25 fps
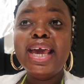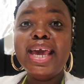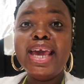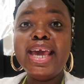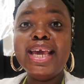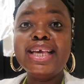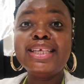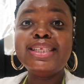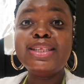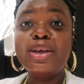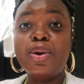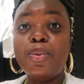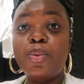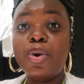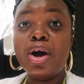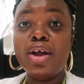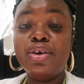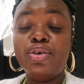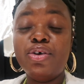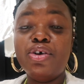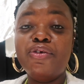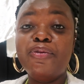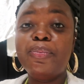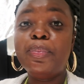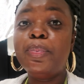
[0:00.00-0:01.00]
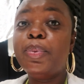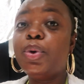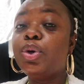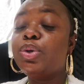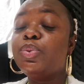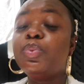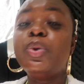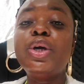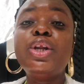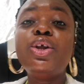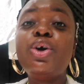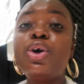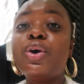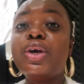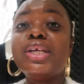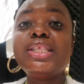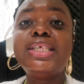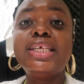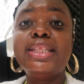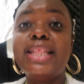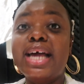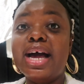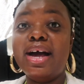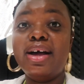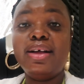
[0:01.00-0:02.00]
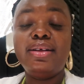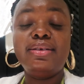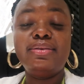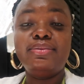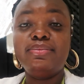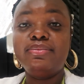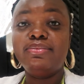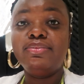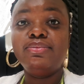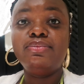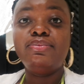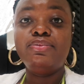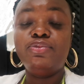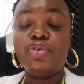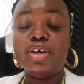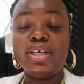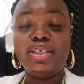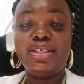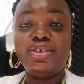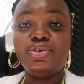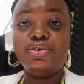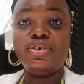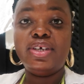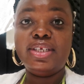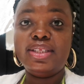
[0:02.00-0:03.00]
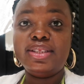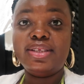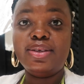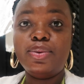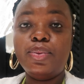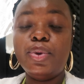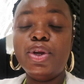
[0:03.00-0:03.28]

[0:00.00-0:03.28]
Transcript: it's a one-off because we're not going to that restaurant.